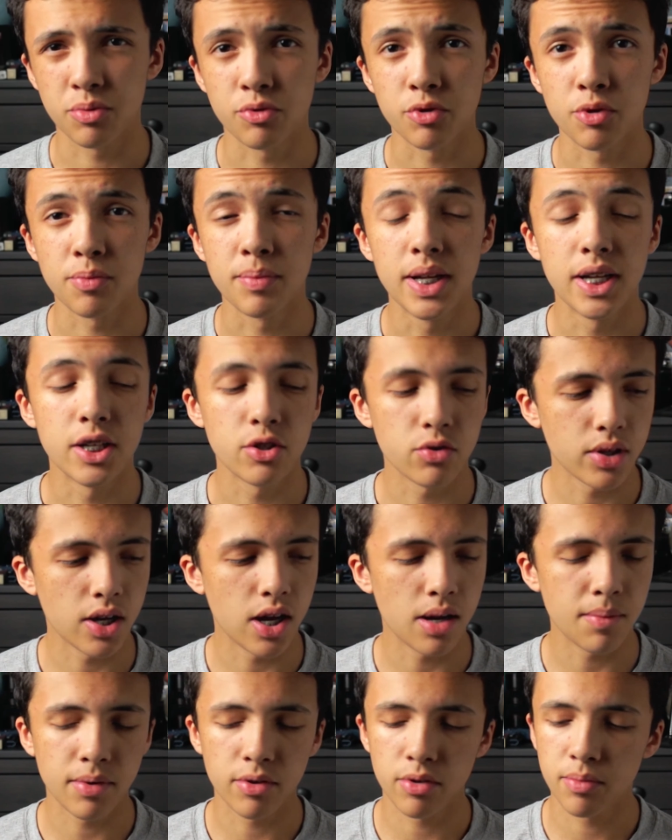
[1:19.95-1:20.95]
room. It's really
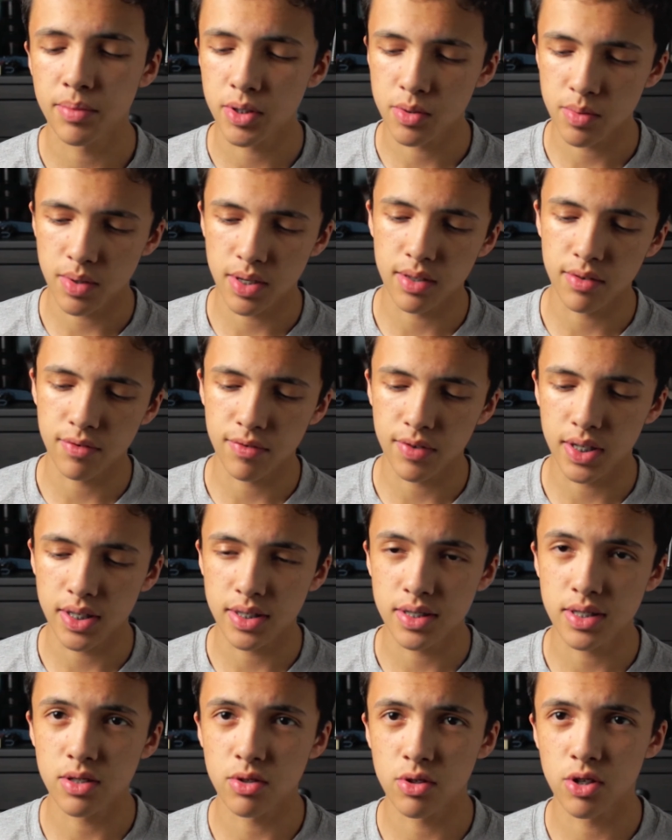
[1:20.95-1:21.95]
hot in my room. That's why the
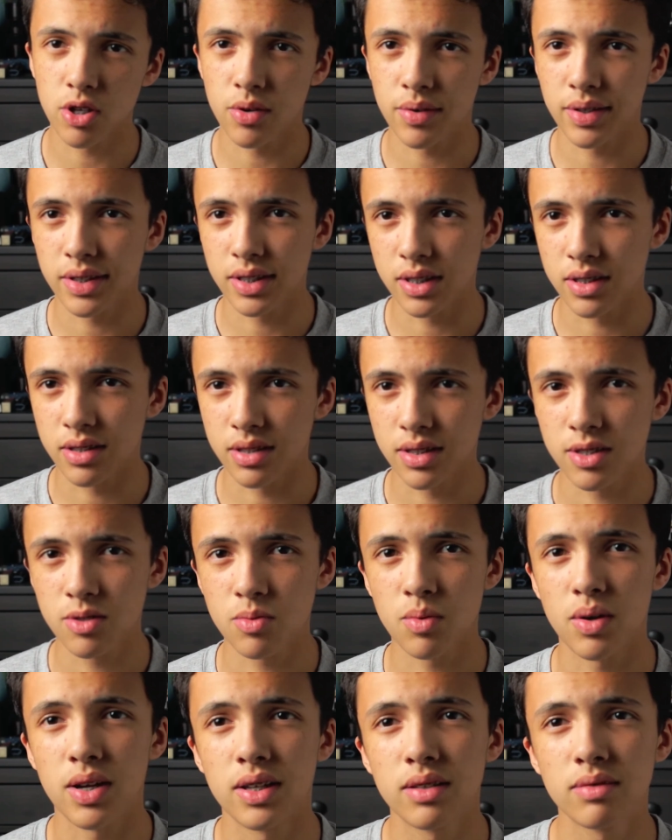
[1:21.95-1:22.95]
fan's still going, and that's
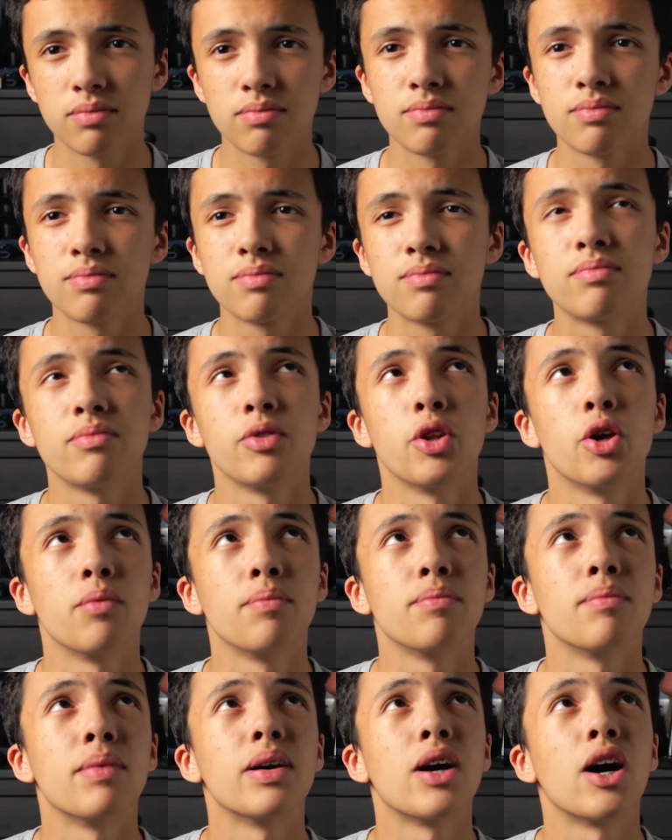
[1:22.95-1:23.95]
why
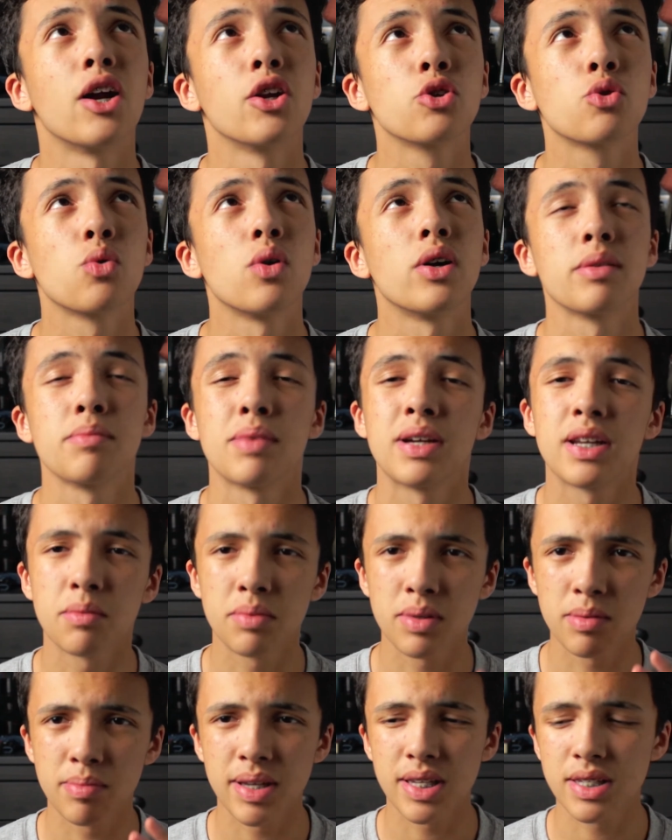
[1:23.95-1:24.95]
my audio quality might not
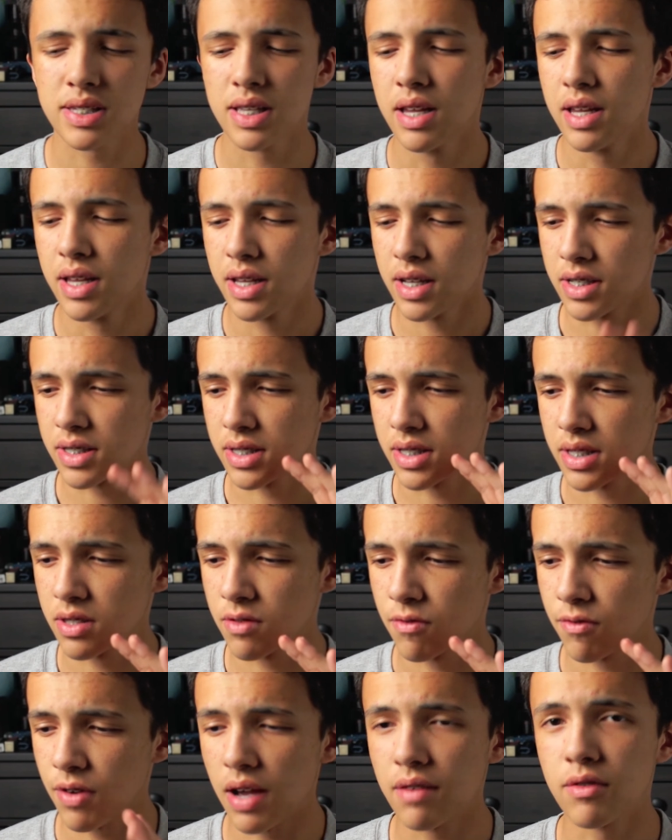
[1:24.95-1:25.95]
be the best because it is
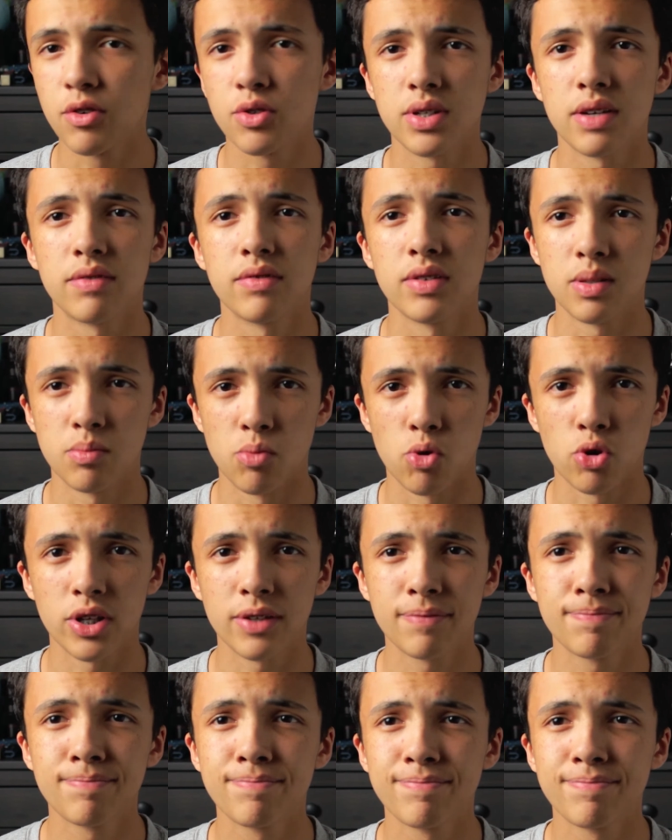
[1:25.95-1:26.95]
5:07 in the morning.